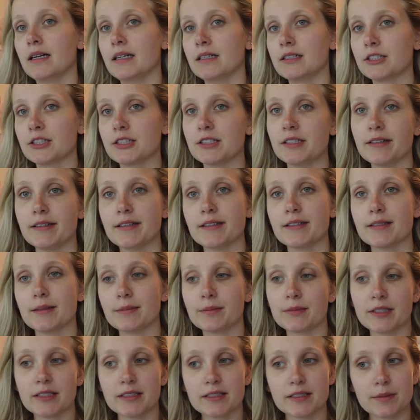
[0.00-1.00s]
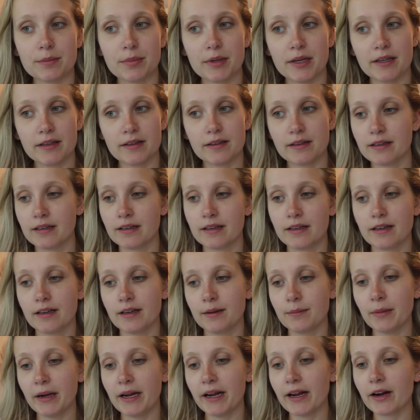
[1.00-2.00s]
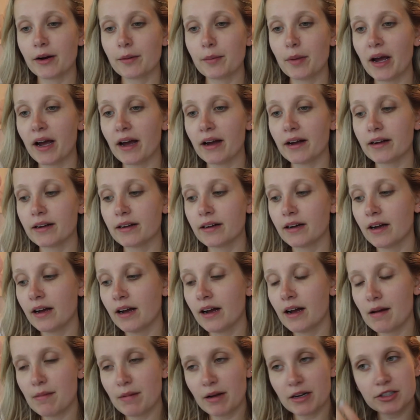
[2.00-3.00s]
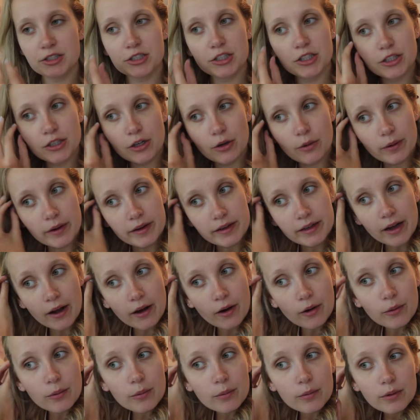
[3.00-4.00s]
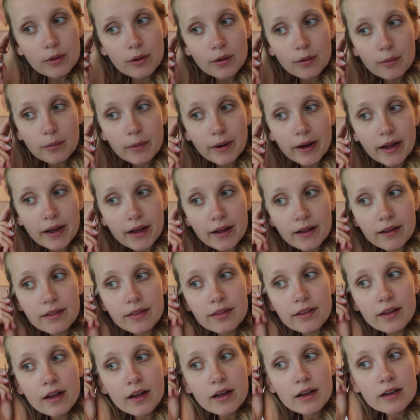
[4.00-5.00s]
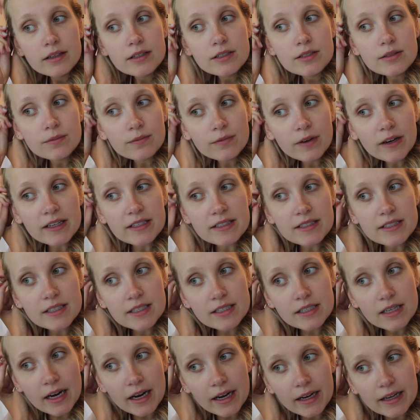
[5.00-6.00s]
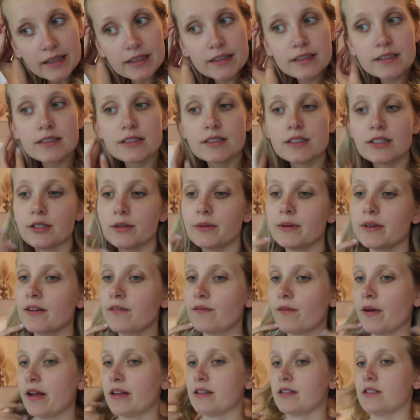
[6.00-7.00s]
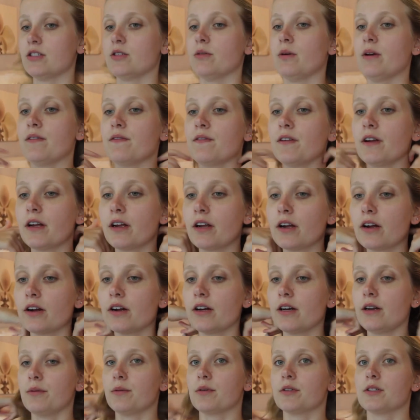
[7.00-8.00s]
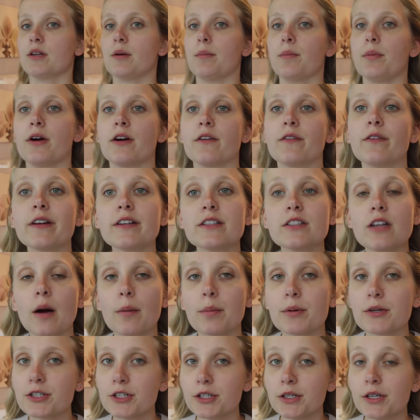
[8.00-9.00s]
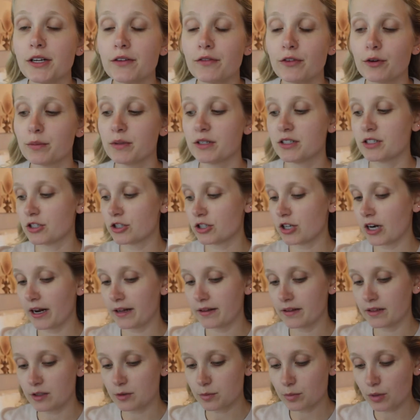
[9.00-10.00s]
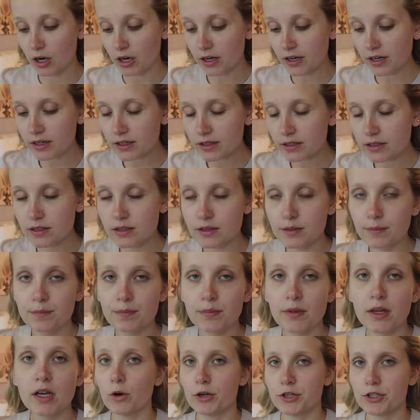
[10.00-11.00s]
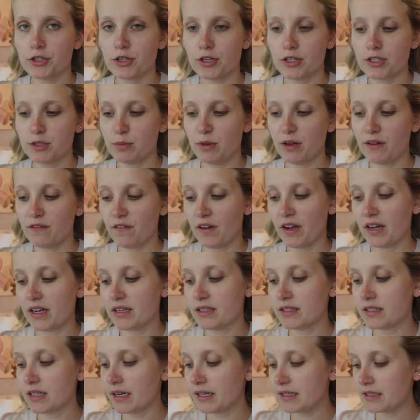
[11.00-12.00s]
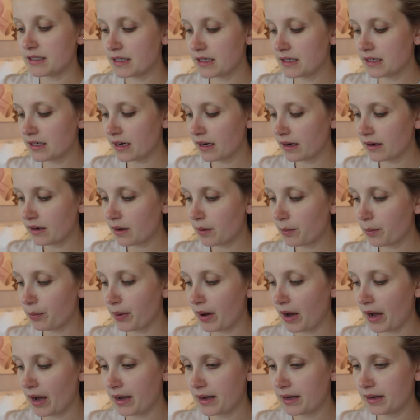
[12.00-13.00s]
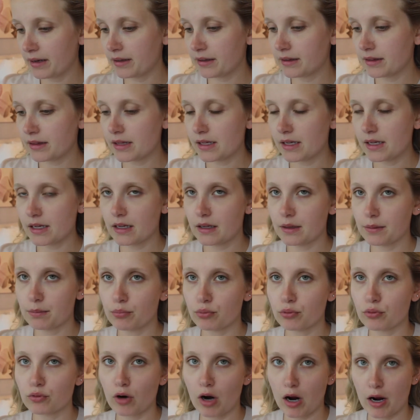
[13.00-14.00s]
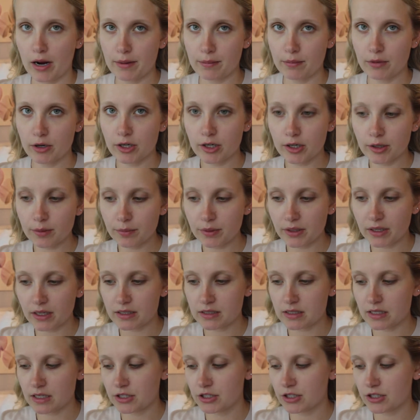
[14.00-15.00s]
Just needed something to pin my hair back. I'm actually going out with some friends tonight to an event, so I figured it was a perfect opportunity for me to try these products. Moisturize my face. I didn't end up buying the primer because I